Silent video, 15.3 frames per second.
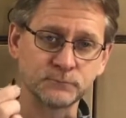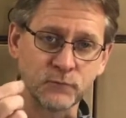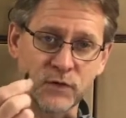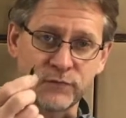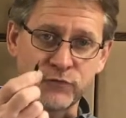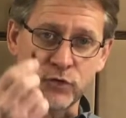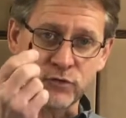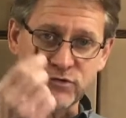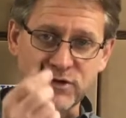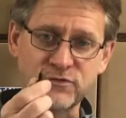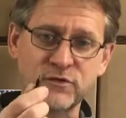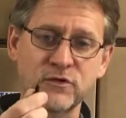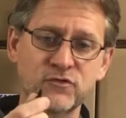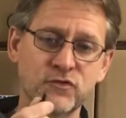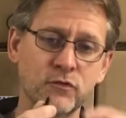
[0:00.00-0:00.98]
If your
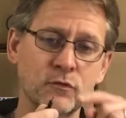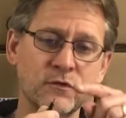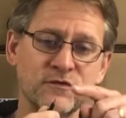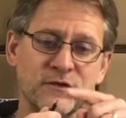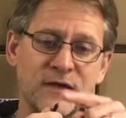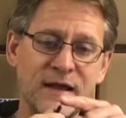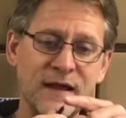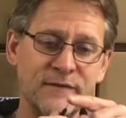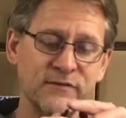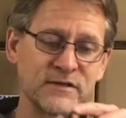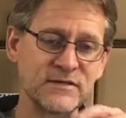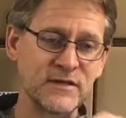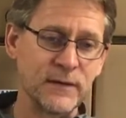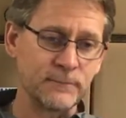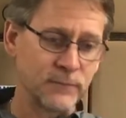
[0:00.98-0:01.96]
adjusting screw does not have a
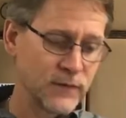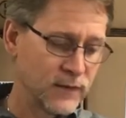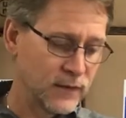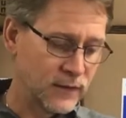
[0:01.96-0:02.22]
tip,